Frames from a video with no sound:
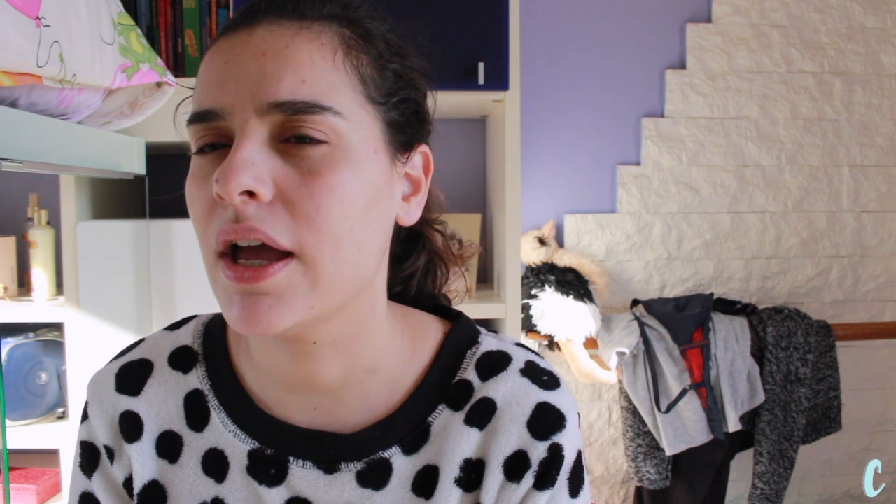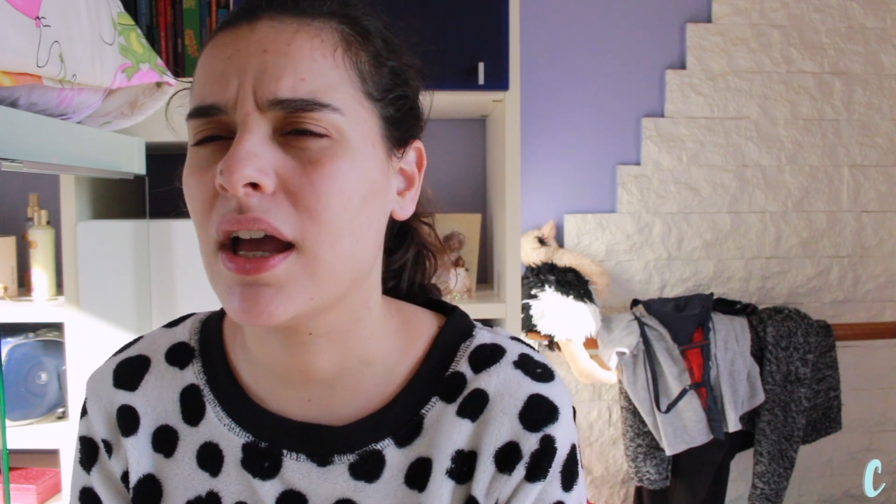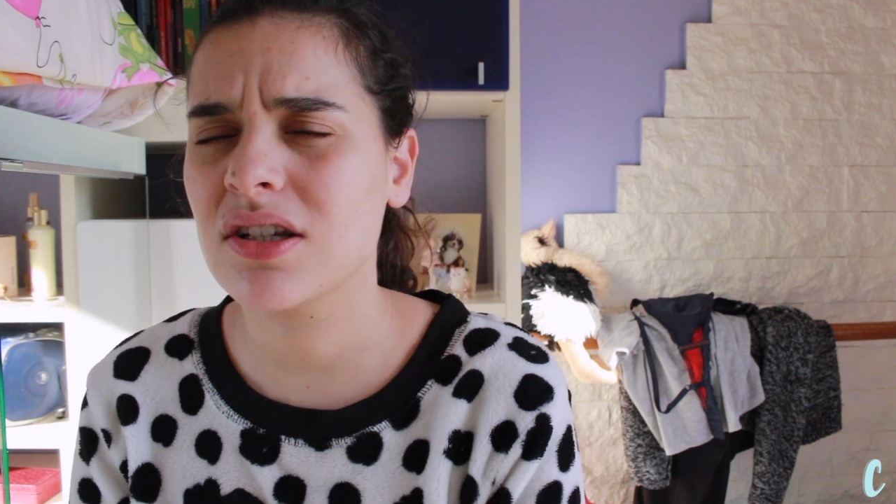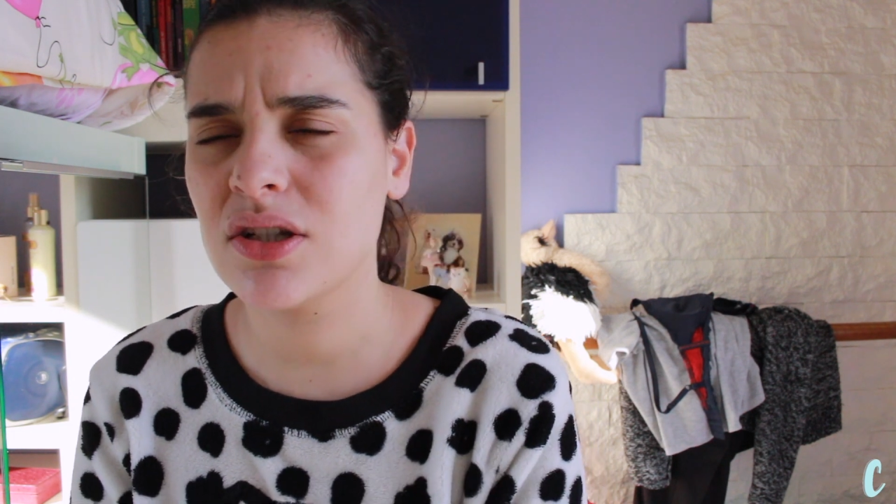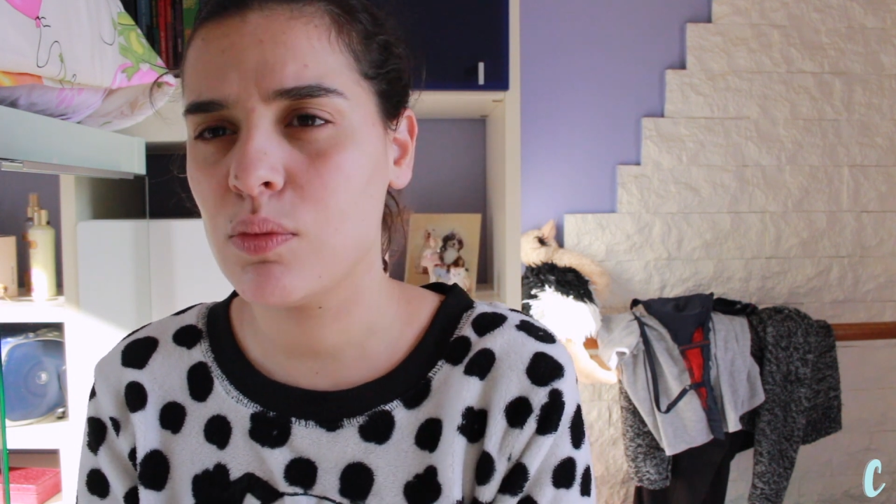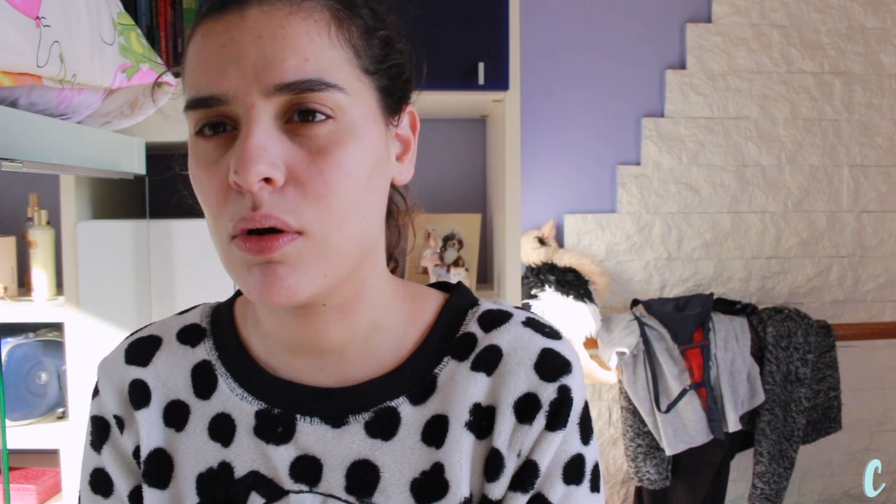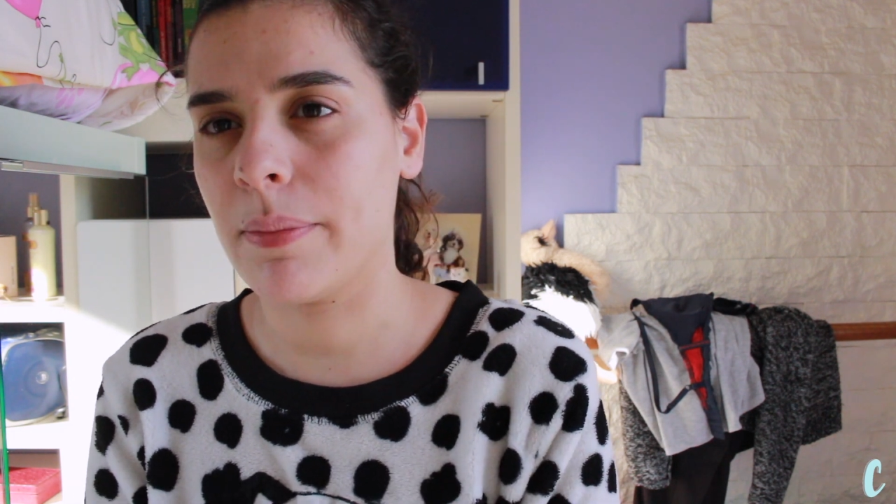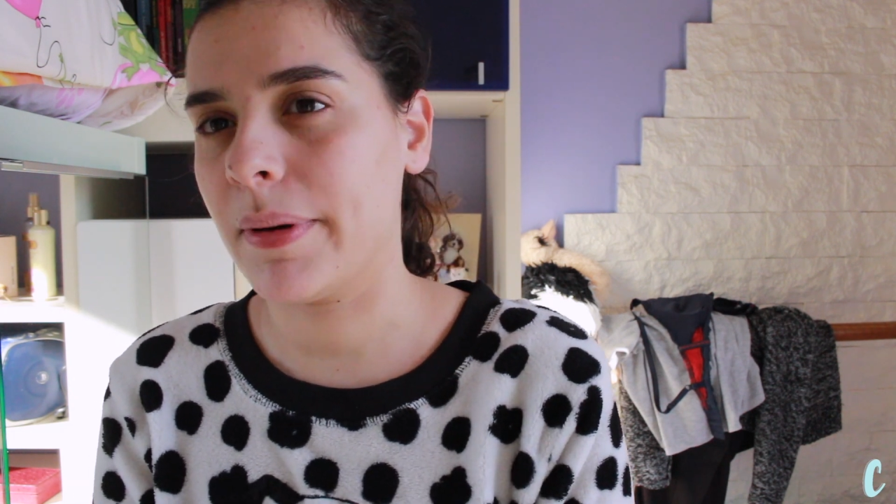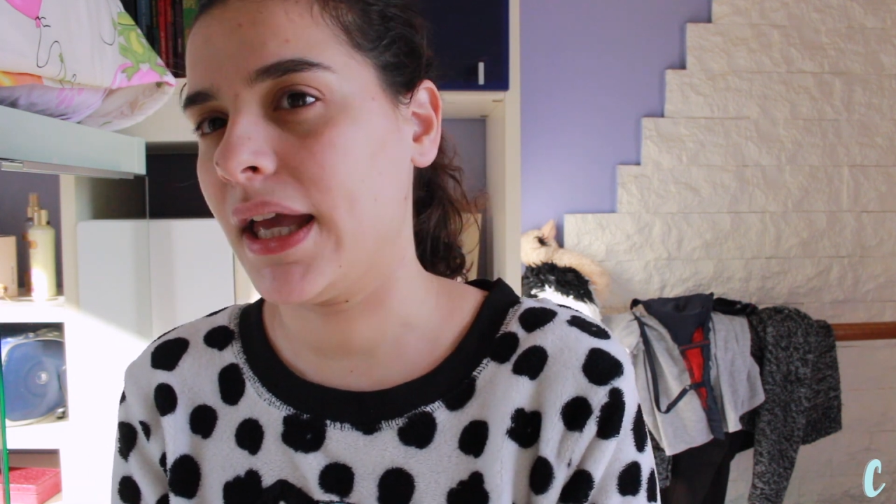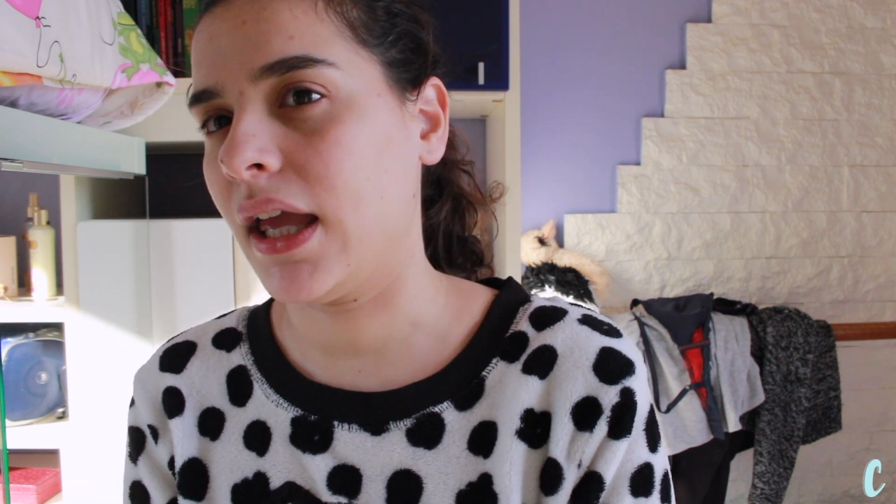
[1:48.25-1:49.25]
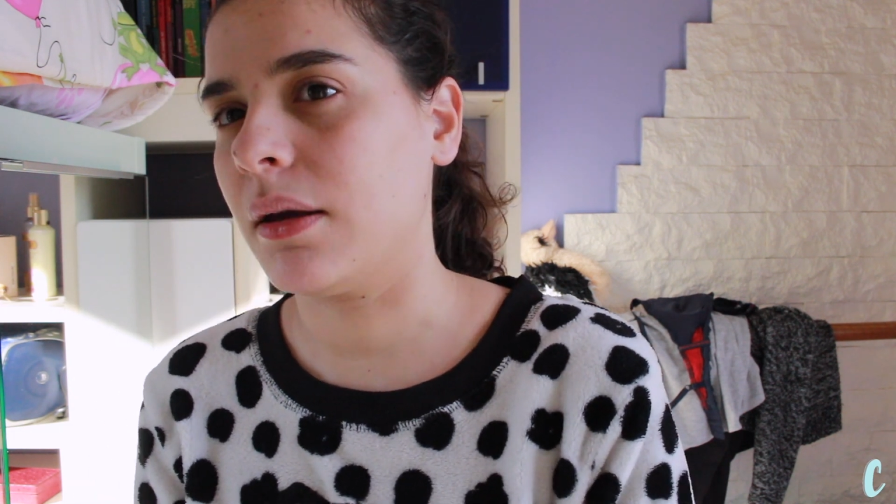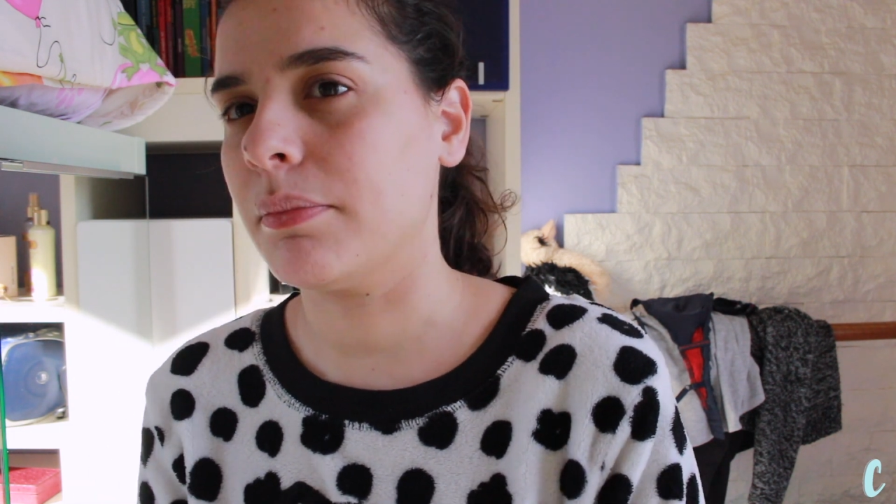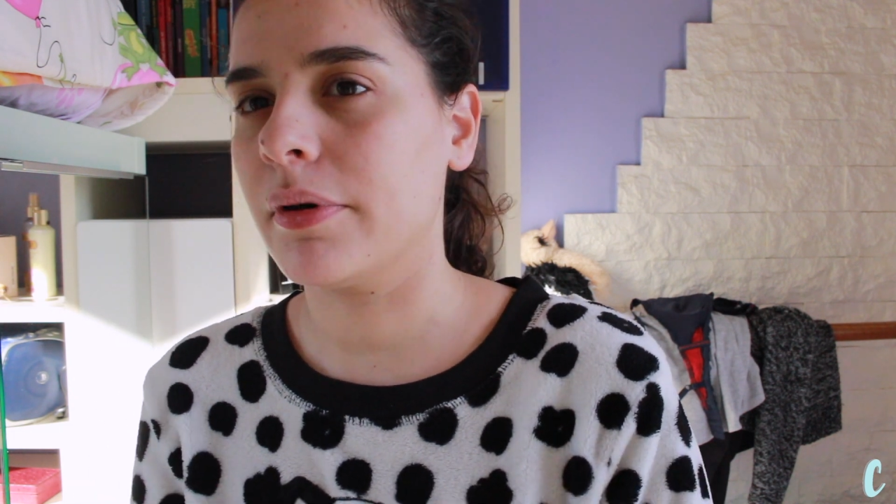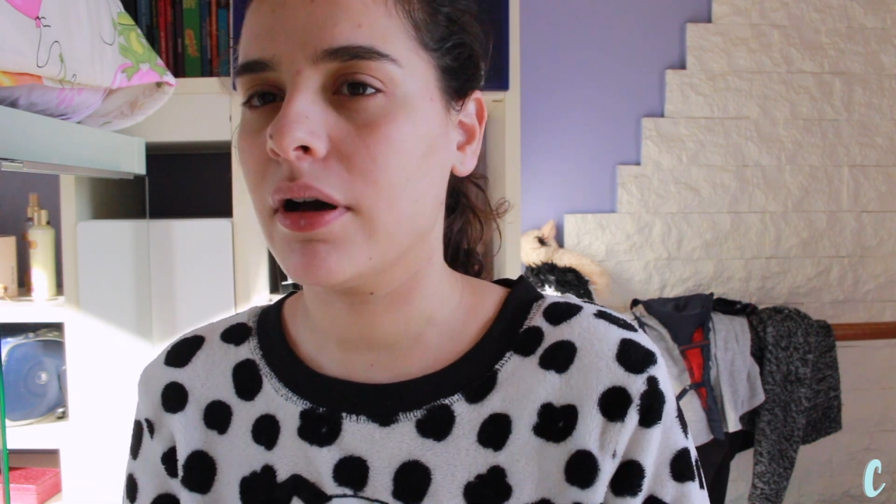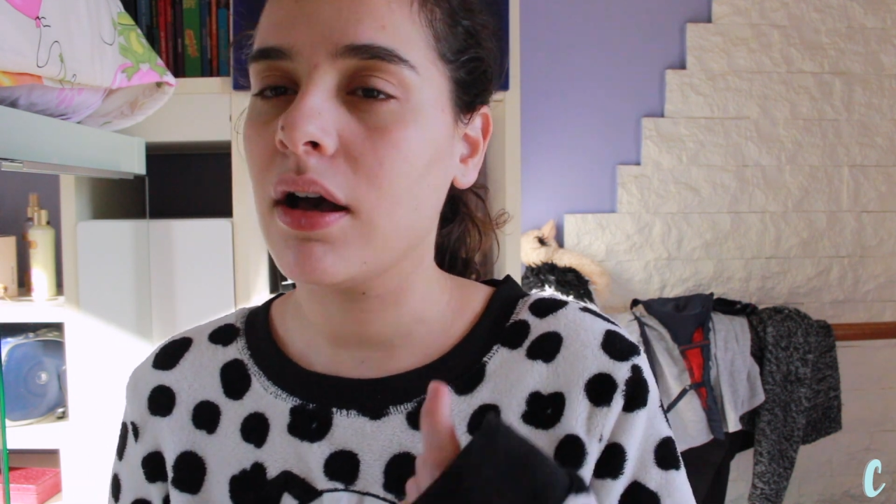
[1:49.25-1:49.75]
I actually woke up at 8,
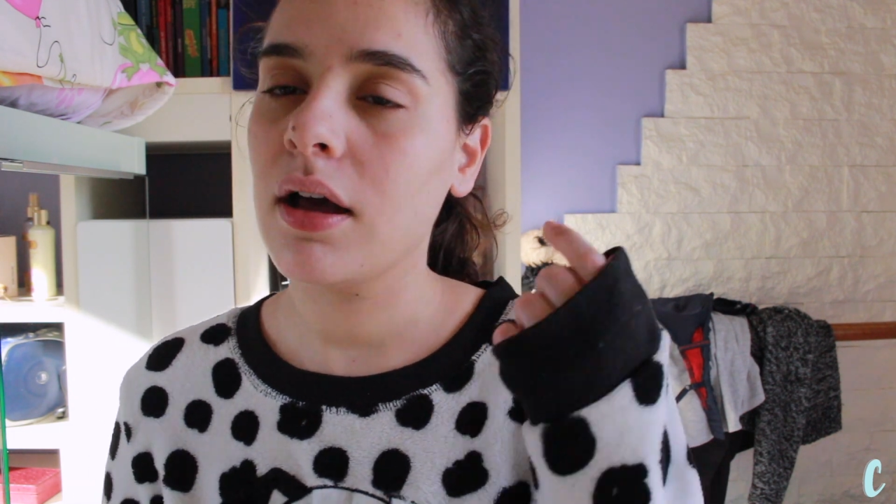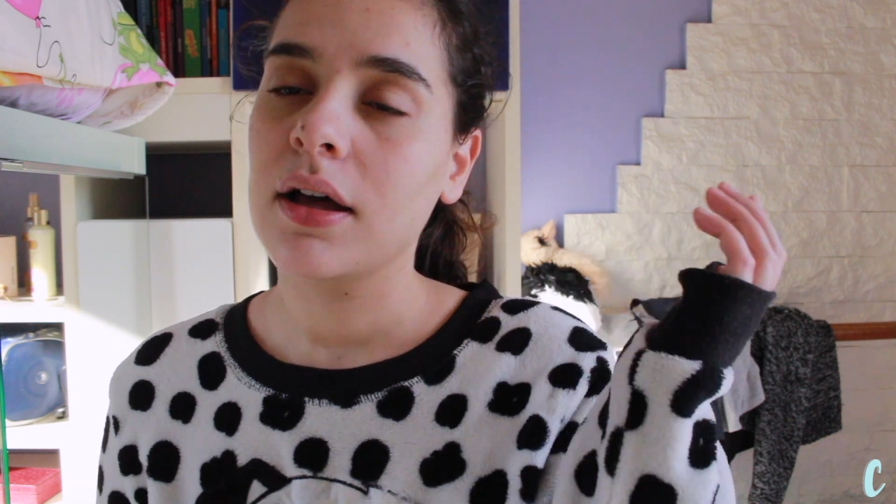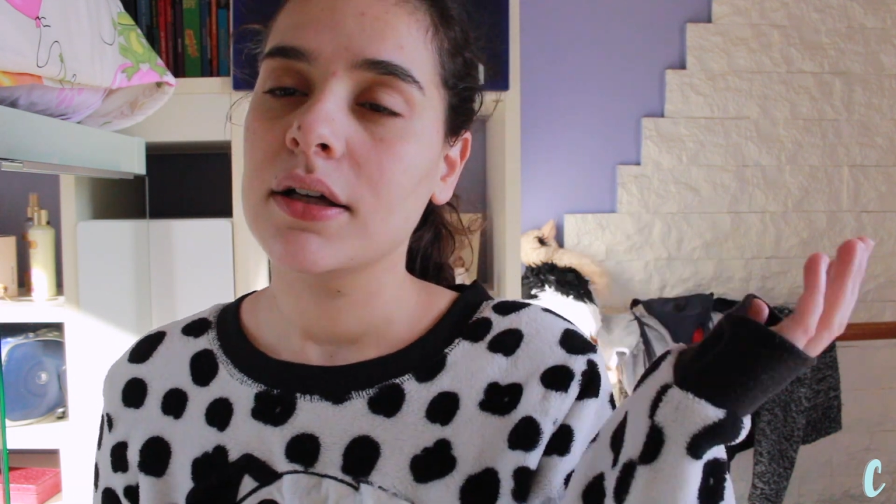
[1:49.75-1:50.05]
but